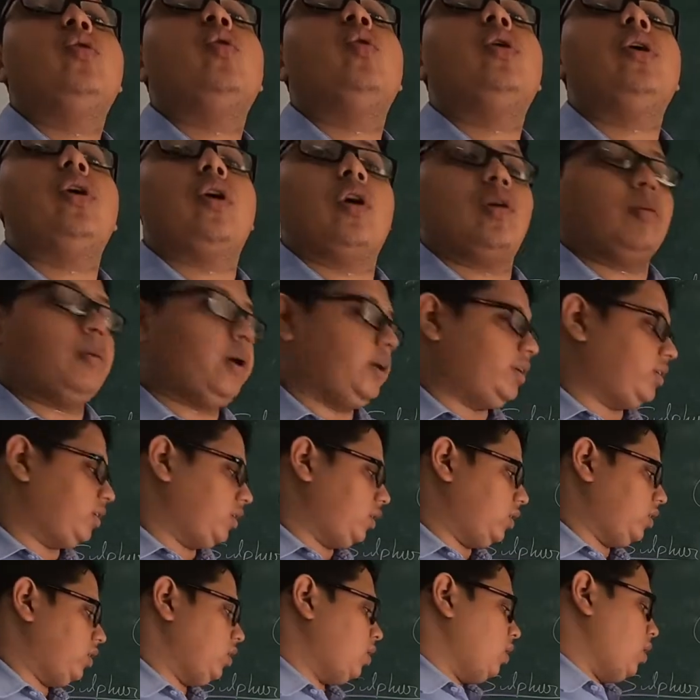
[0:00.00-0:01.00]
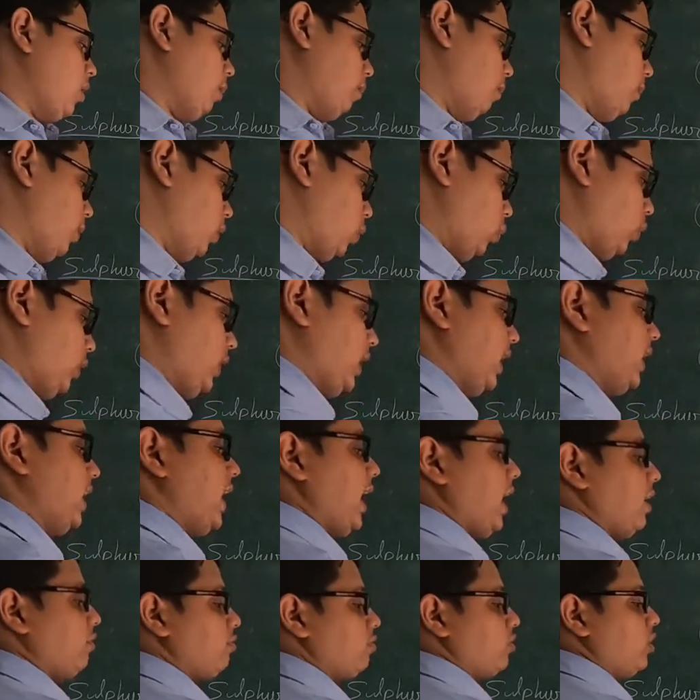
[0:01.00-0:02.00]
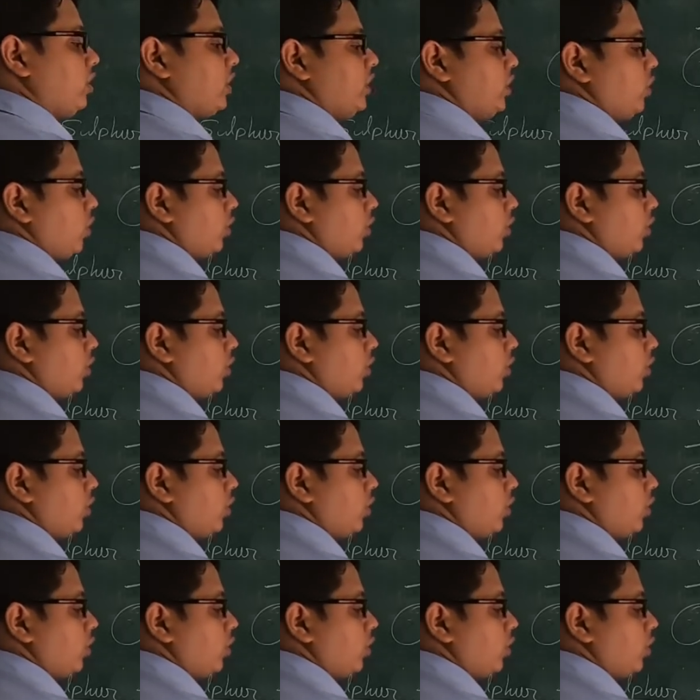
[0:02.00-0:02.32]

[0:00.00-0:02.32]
2d orbital, but we can have 3d